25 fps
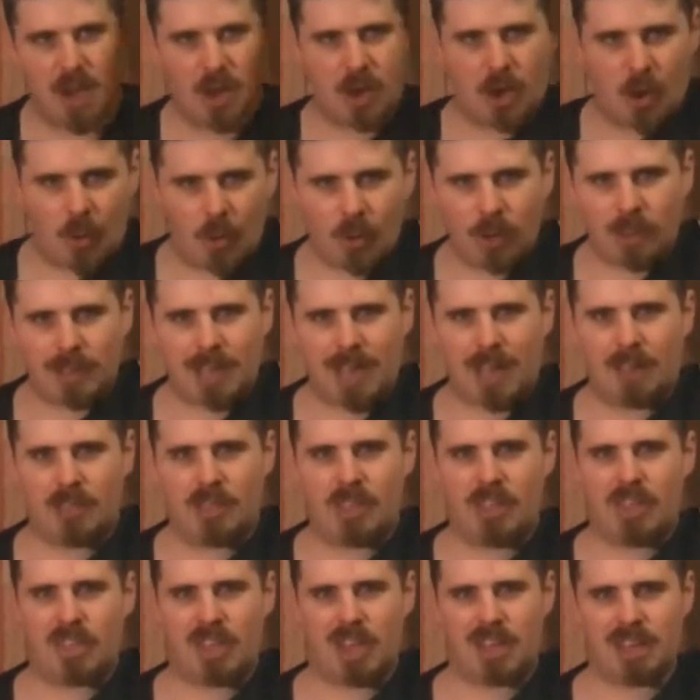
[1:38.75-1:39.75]
call down
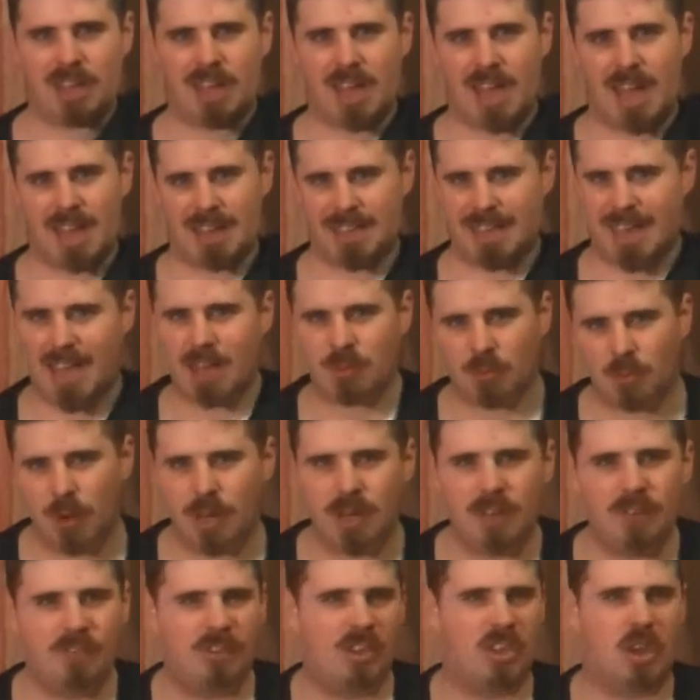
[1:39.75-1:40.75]
the thunder, and get
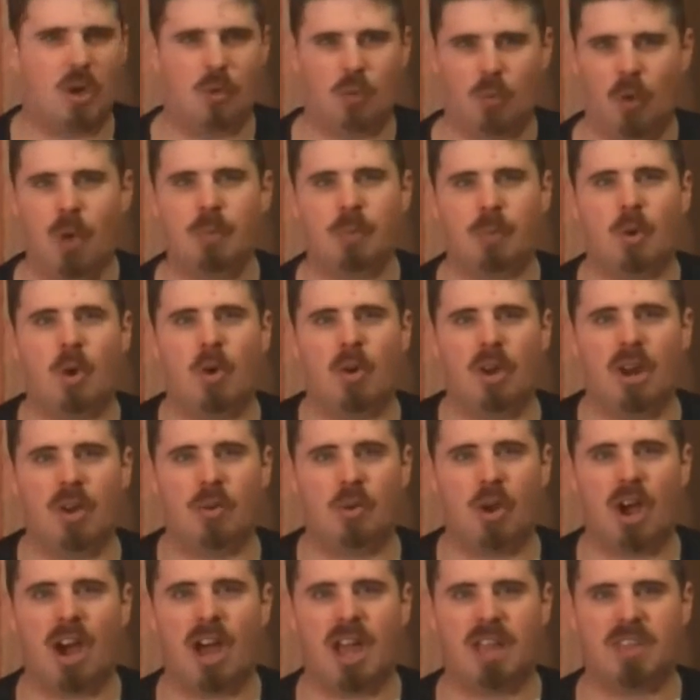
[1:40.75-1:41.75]
ready for the rip-roaring
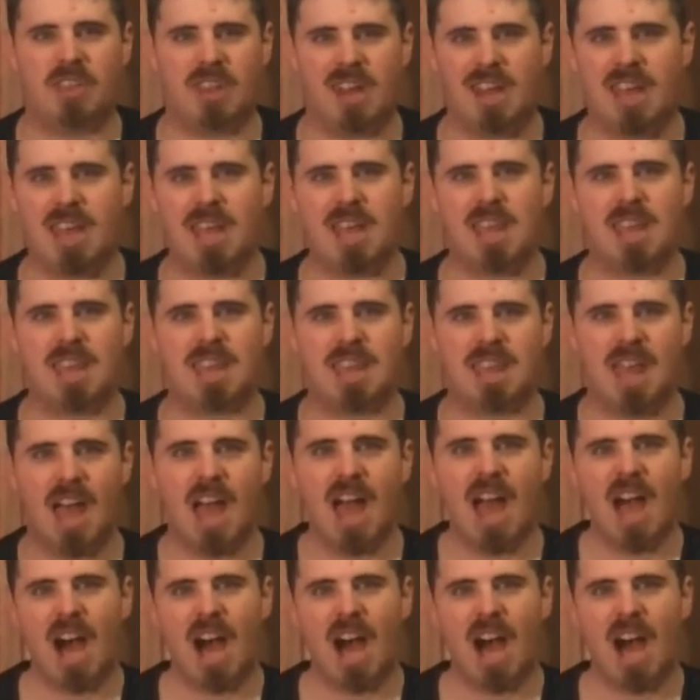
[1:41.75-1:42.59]
ride that is